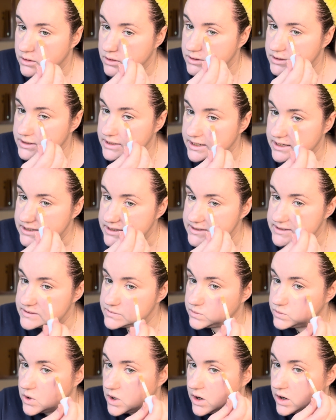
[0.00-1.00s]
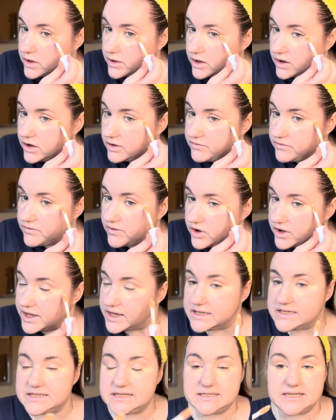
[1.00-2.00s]
This one I
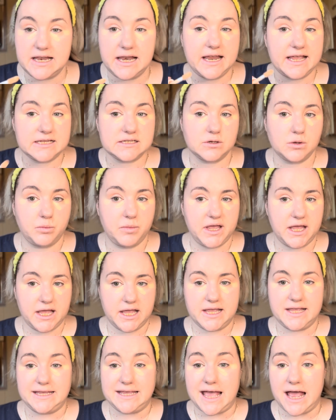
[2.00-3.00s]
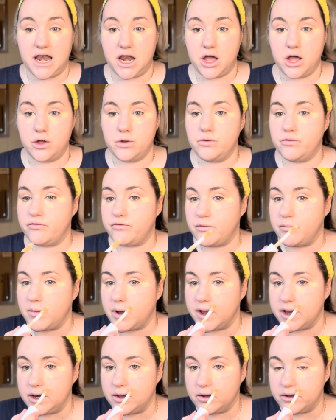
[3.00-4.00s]
find is a little bit yellow for
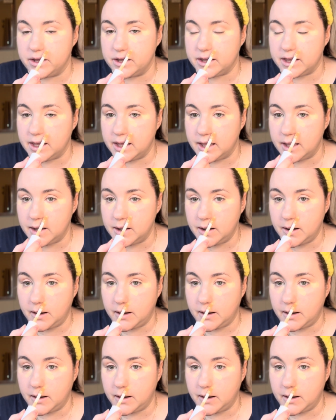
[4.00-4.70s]
my liking.